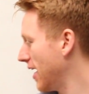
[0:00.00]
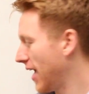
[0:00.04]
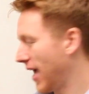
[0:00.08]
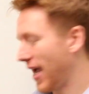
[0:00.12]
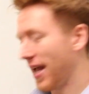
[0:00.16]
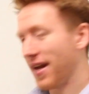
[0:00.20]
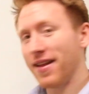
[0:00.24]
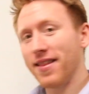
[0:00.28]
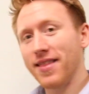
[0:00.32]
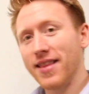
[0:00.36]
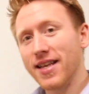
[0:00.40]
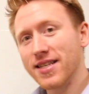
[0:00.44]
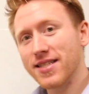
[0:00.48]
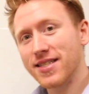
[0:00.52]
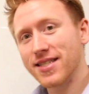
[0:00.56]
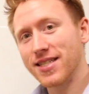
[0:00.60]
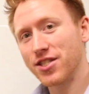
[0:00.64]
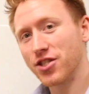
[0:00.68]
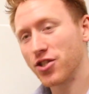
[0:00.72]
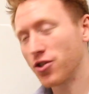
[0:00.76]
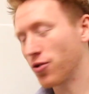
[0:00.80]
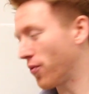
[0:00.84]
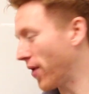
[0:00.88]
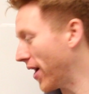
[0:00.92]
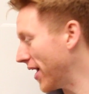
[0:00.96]
And in this
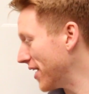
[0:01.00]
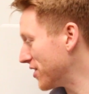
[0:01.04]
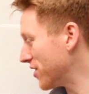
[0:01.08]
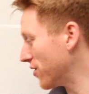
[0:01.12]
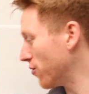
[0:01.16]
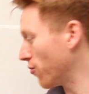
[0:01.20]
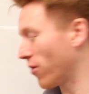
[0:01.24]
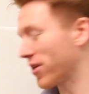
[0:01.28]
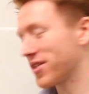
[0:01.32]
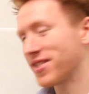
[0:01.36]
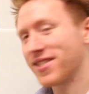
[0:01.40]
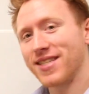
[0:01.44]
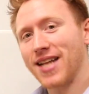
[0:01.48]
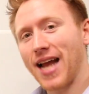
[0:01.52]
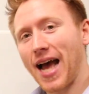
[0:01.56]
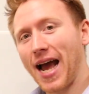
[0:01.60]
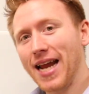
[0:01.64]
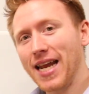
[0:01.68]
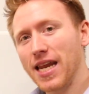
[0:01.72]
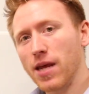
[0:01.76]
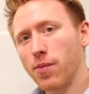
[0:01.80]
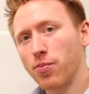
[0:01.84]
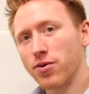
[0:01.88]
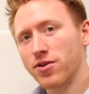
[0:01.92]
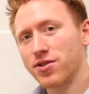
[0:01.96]
situation, what's
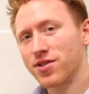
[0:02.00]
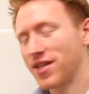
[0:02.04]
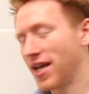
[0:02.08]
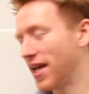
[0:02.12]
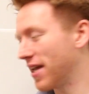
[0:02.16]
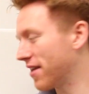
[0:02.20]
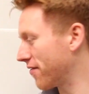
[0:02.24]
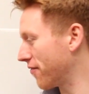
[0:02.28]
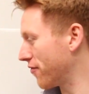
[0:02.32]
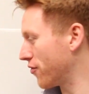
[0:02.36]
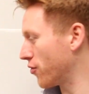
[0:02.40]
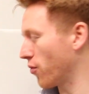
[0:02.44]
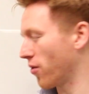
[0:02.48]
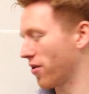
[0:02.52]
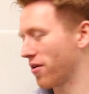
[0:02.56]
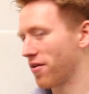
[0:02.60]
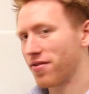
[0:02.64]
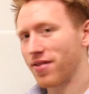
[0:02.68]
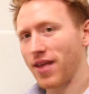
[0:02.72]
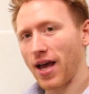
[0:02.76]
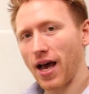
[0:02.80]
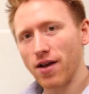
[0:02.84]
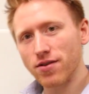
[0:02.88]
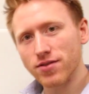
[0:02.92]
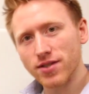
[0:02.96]
90% of
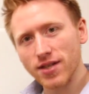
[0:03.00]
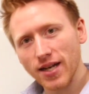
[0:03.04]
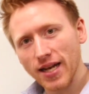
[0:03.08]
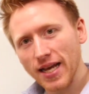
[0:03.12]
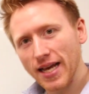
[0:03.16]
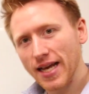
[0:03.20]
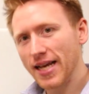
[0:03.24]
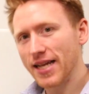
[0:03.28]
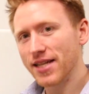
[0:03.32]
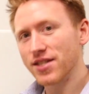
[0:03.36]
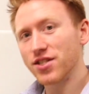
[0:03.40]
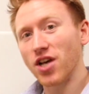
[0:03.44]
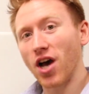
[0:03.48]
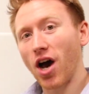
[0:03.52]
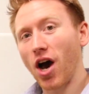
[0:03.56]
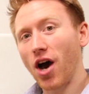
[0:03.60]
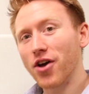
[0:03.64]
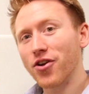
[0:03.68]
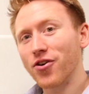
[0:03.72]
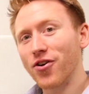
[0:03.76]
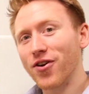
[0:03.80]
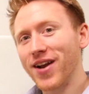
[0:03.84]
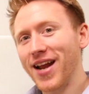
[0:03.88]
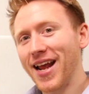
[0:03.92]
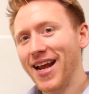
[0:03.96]
$200,000? It's
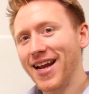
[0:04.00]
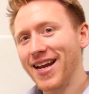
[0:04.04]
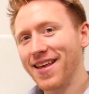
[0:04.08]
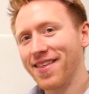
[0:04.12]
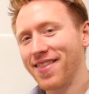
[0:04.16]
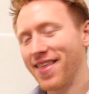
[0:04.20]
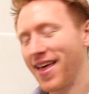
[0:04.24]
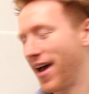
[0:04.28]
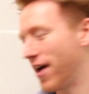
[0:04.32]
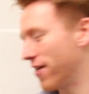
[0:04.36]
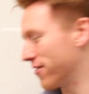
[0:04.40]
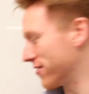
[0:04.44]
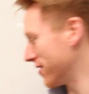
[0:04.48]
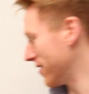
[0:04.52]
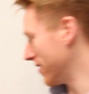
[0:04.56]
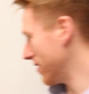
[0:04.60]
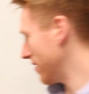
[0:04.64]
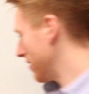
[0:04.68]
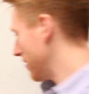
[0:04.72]
$180,000.